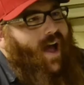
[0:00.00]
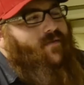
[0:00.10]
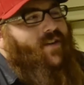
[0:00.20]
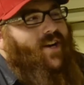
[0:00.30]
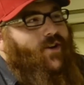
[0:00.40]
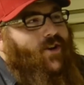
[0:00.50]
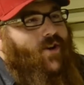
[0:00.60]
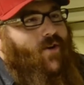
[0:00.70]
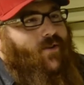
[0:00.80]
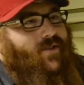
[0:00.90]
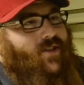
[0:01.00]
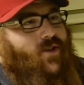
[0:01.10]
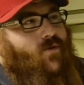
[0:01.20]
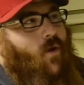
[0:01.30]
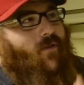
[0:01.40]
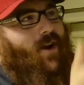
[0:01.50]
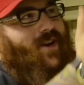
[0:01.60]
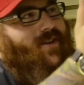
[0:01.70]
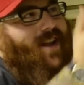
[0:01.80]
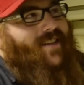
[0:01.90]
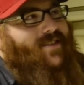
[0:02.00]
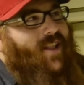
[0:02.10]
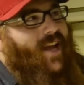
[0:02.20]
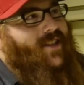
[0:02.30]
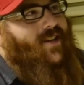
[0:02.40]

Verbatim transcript: I figured, you know, you over at your desk, you're like,